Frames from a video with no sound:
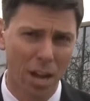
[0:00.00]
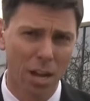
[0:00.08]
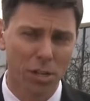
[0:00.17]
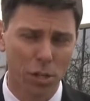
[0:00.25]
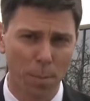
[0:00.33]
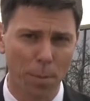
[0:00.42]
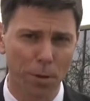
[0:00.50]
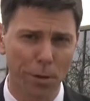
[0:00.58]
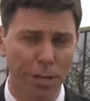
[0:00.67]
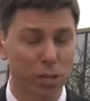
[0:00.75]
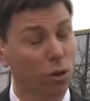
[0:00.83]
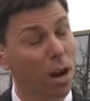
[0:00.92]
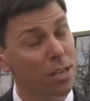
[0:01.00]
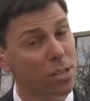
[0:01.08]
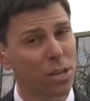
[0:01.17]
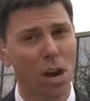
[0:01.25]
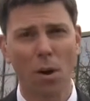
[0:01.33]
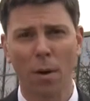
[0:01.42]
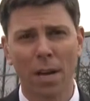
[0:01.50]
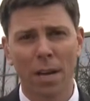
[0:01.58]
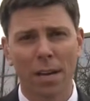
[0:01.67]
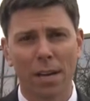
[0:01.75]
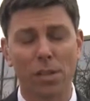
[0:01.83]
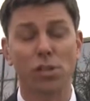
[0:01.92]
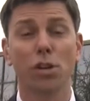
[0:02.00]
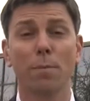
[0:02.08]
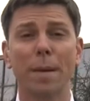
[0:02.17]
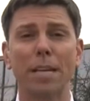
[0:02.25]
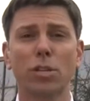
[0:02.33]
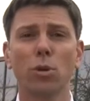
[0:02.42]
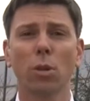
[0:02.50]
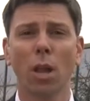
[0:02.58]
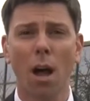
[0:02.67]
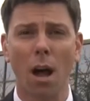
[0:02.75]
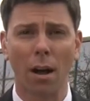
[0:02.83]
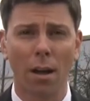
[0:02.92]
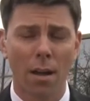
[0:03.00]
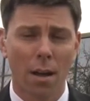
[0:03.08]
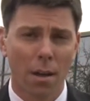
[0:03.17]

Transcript: Super Duty trucks, so it shouldn't be too long.